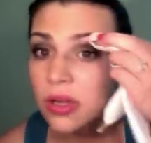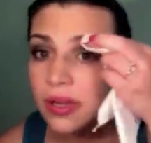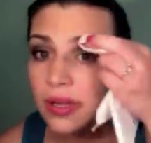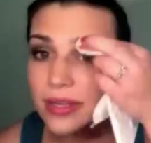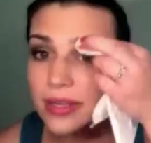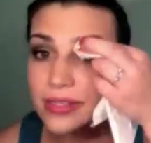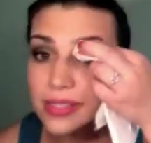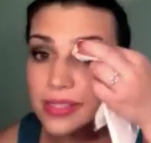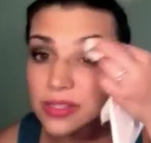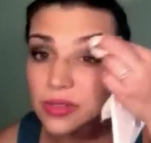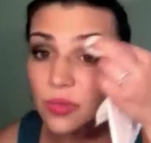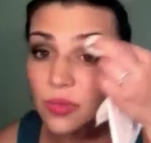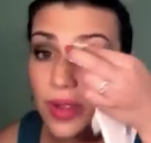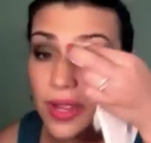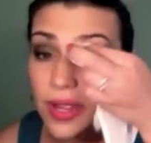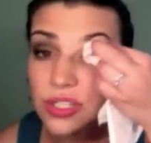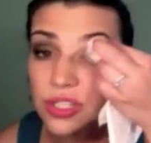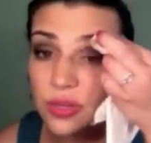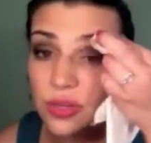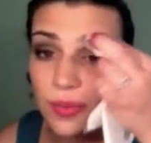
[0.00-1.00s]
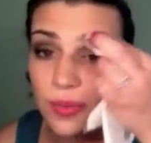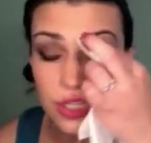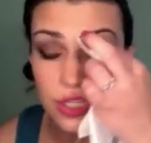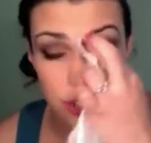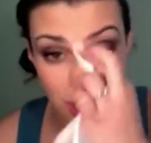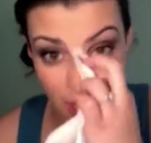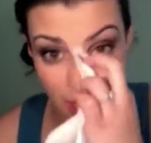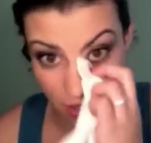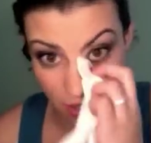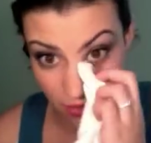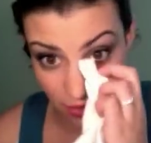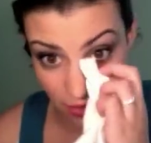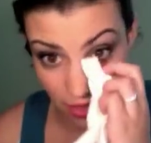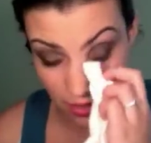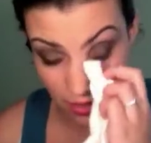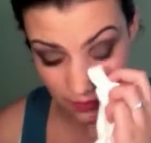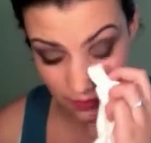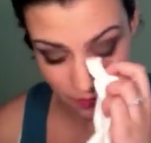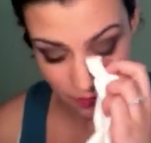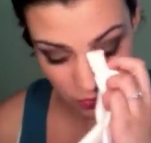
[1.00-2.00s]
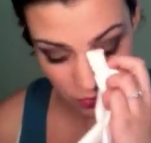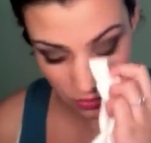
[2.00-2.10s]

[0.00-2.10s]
Because there's way too much shadow there.